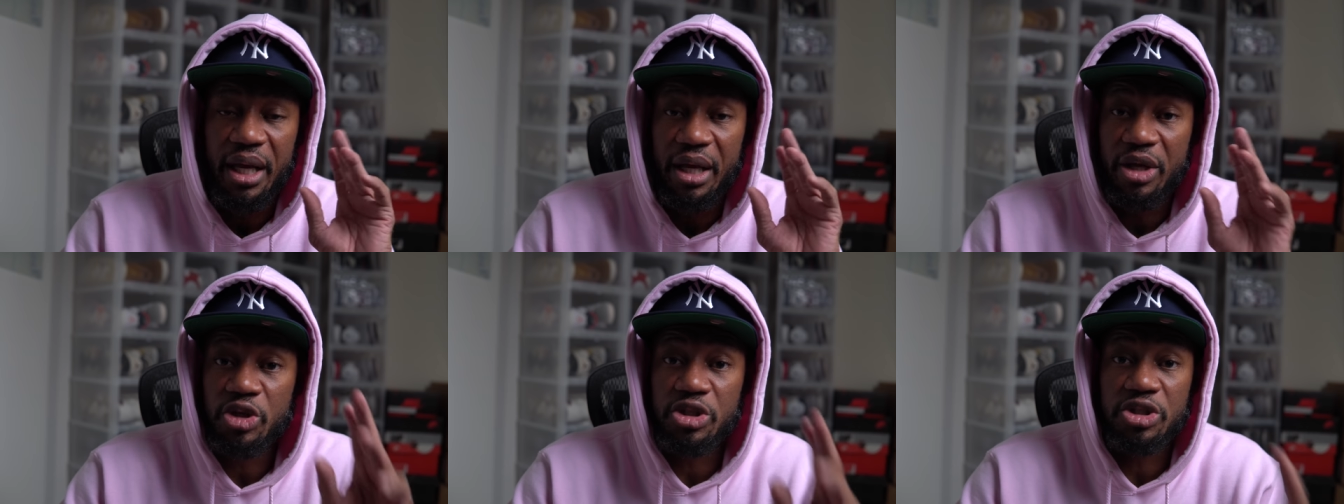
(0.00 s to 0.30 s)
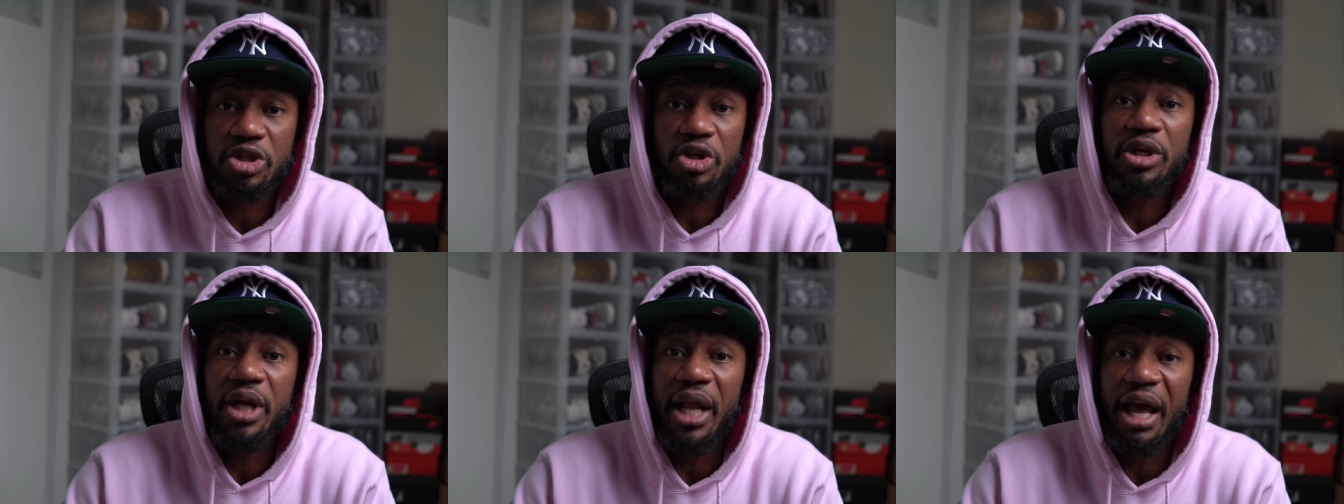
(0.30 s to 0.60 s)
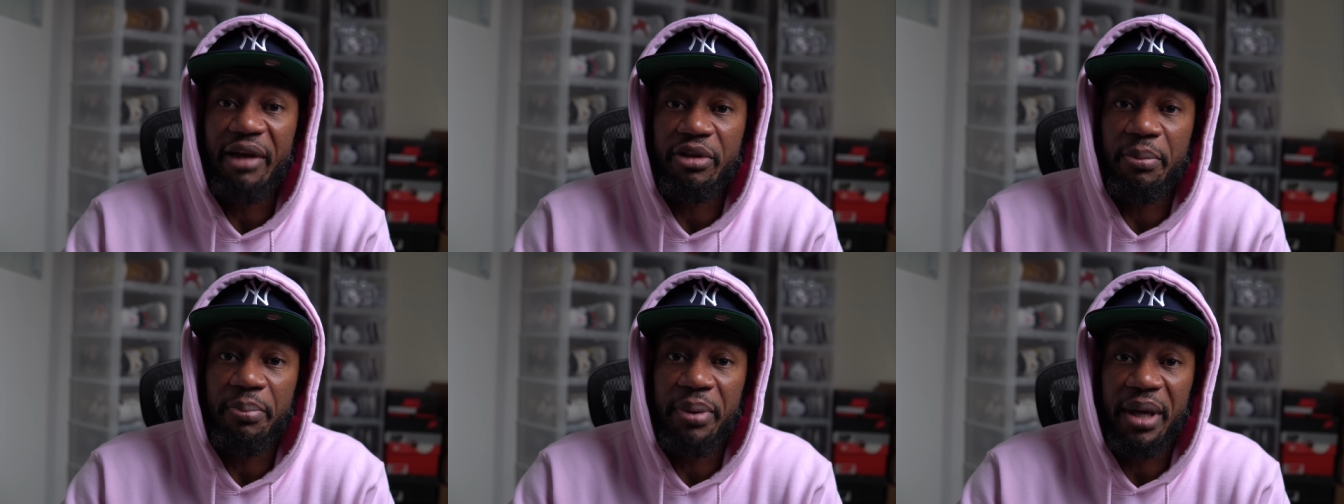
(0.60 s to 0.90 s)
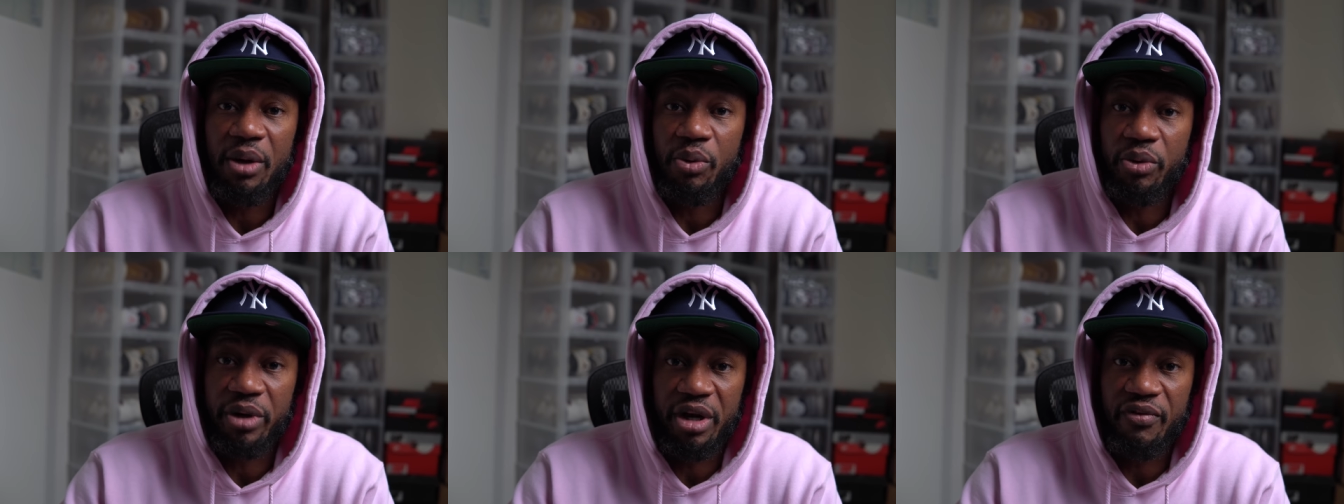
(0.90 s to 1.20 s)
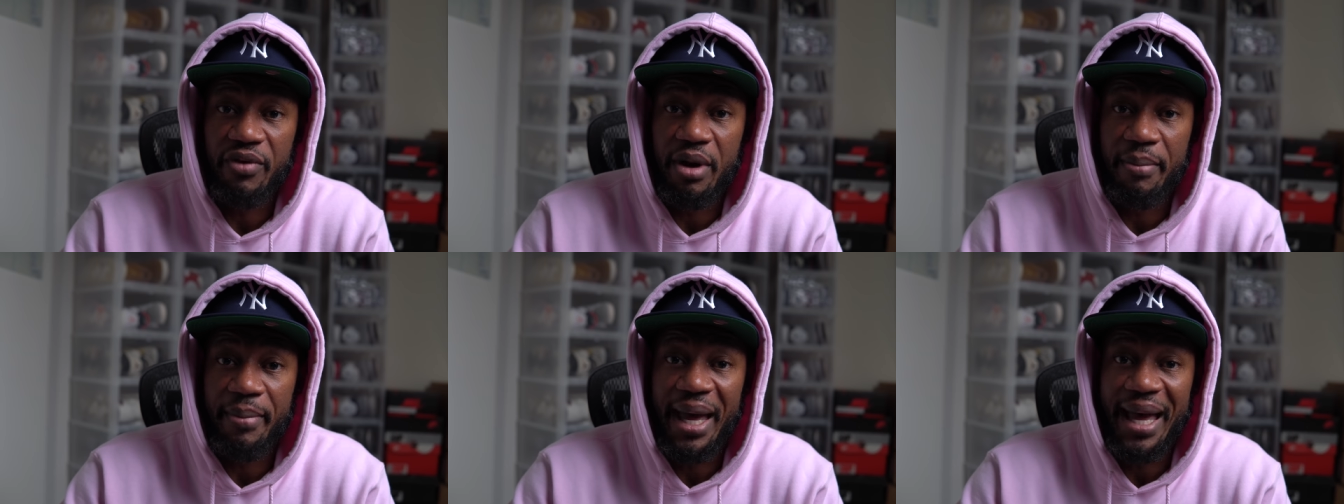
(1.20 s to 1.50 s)
You're still gonna have to pay
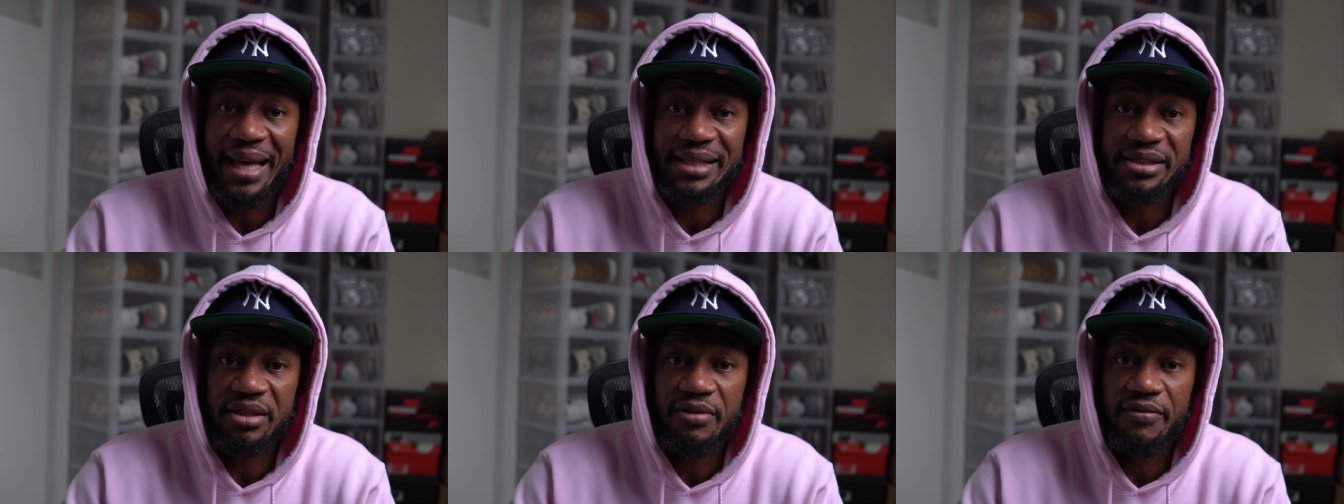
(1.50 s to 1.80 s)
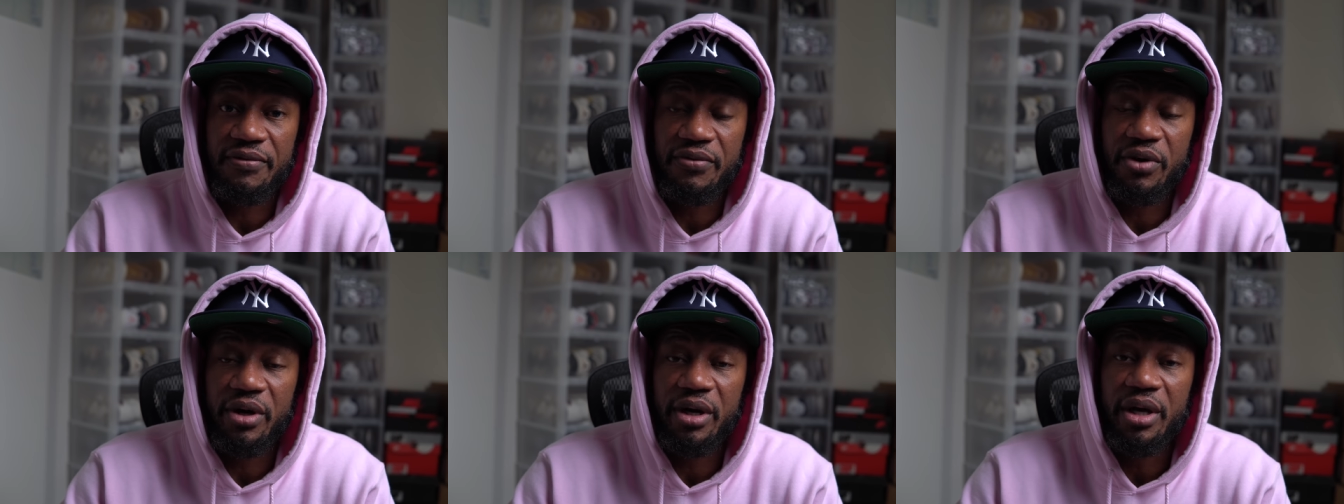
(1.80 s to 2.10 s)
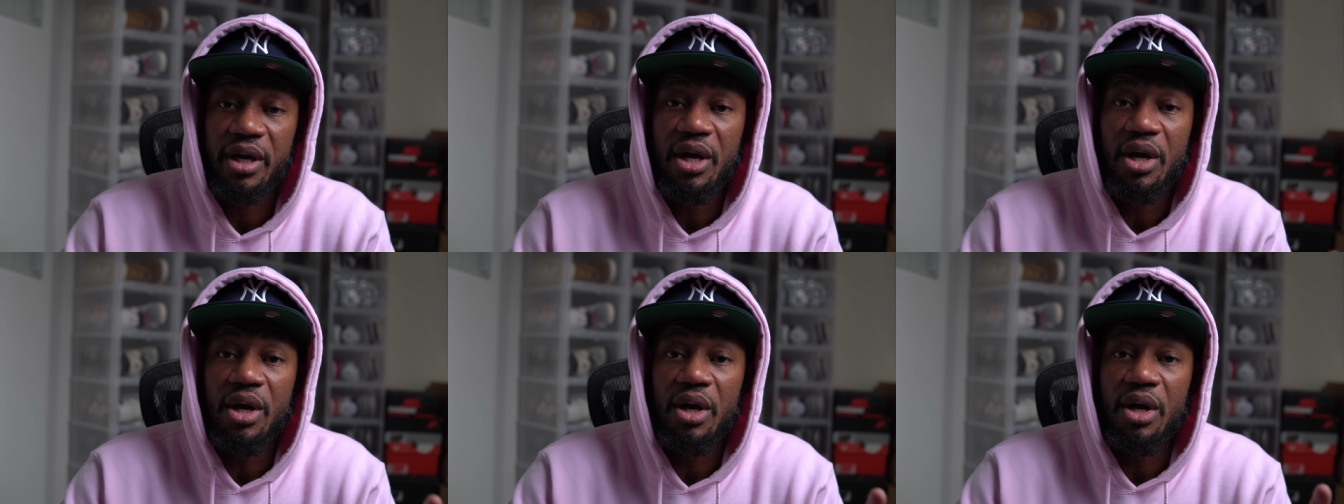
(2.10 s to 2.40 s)
whatever I'm asking for it.